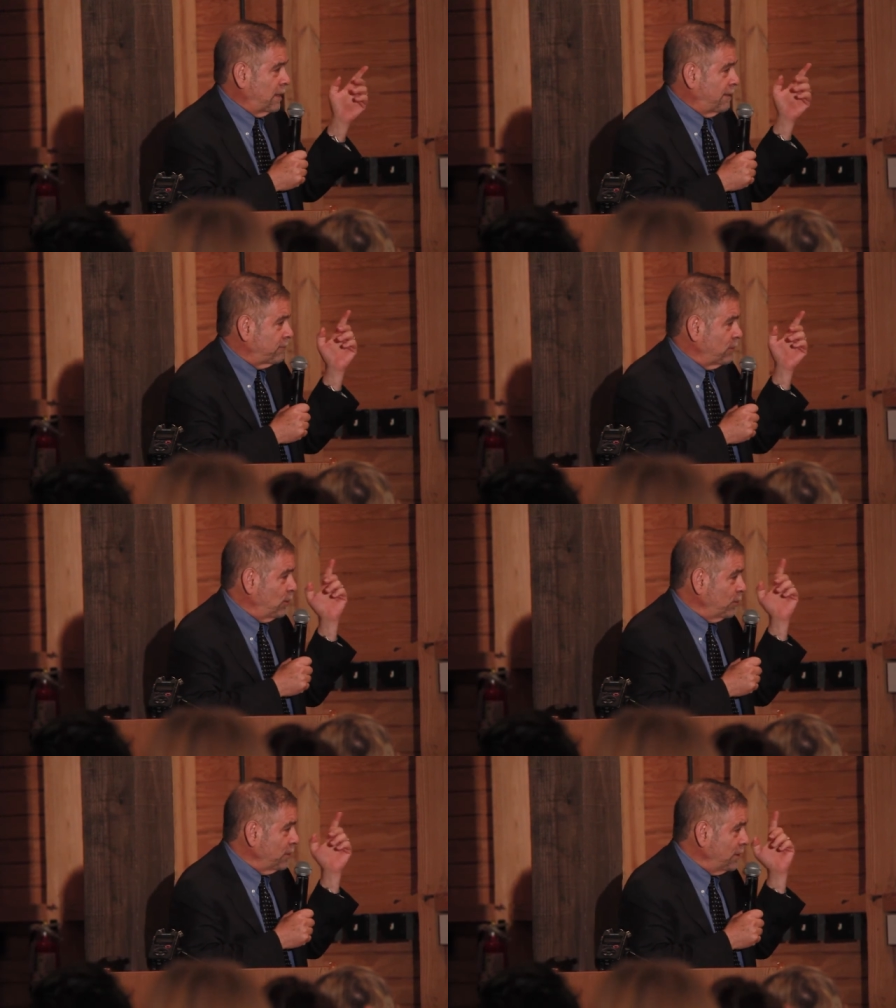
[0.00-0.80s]
you have to
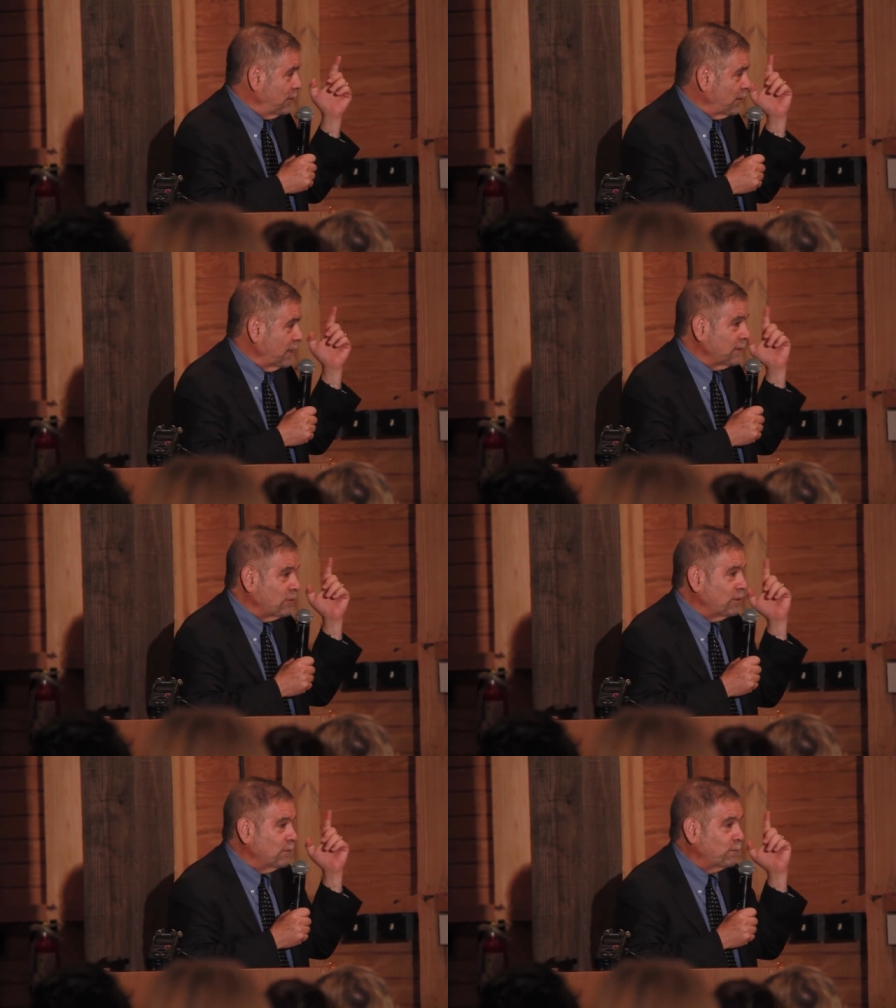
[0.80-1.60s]
know the year
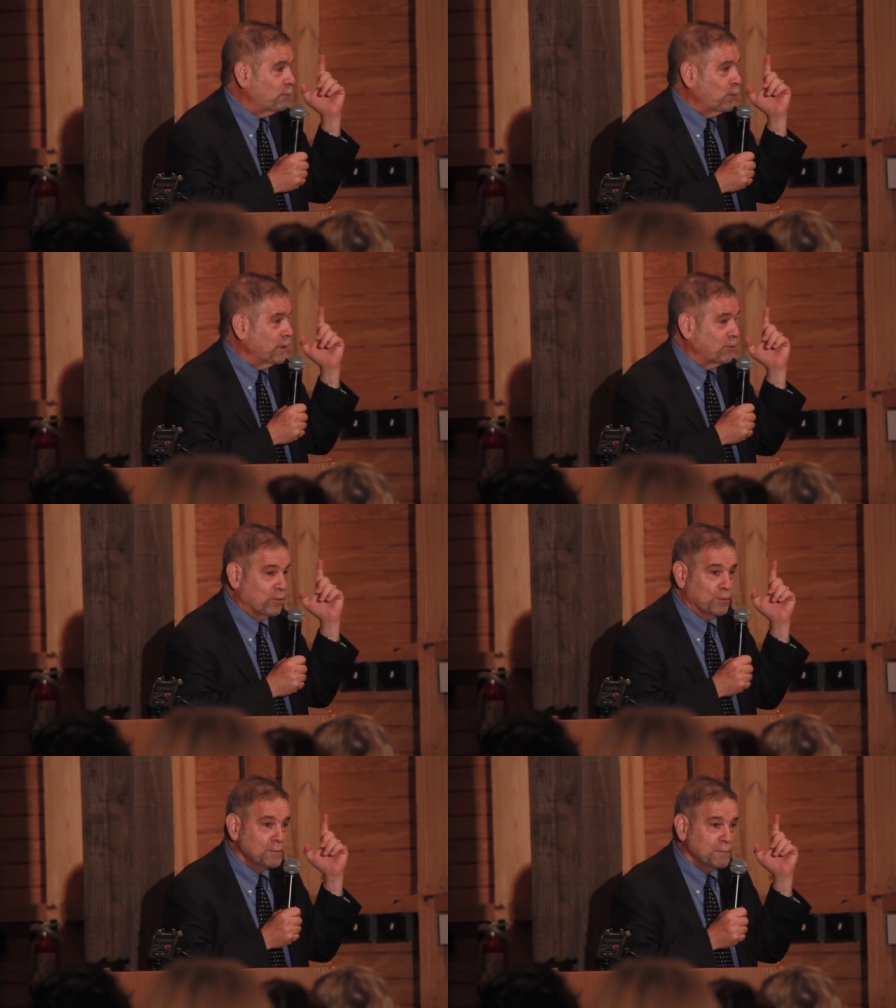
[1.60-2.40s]

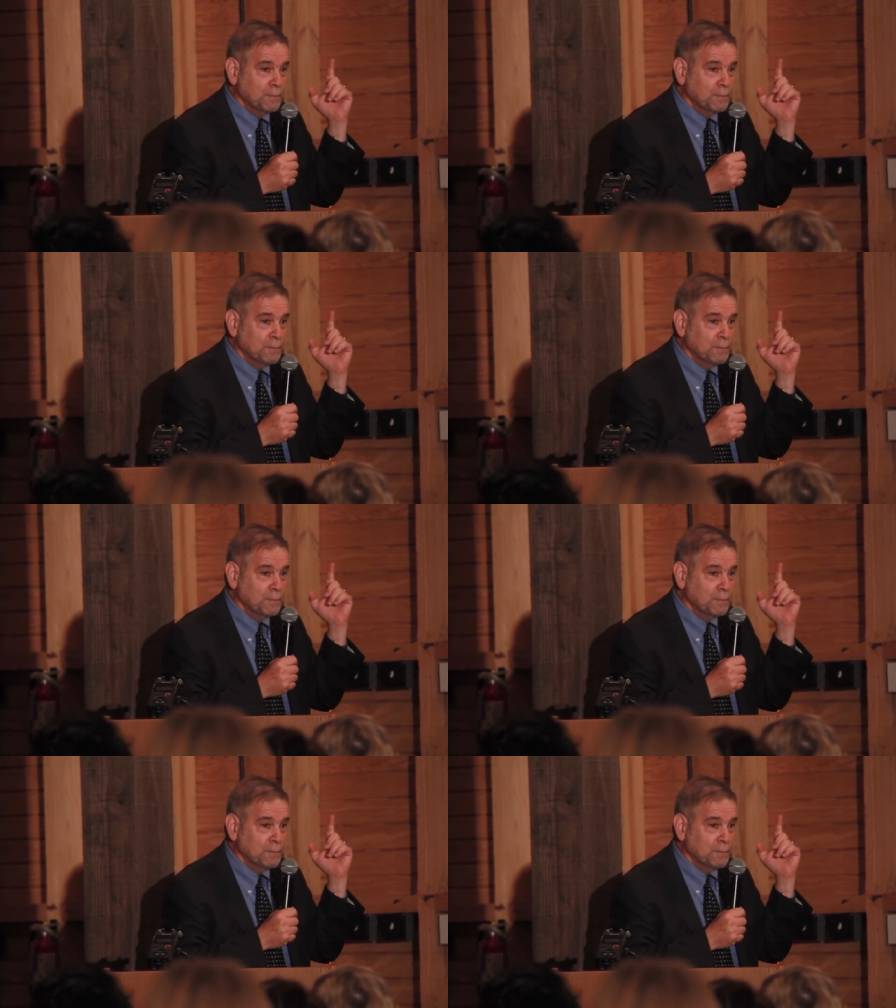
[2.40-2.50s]
1942.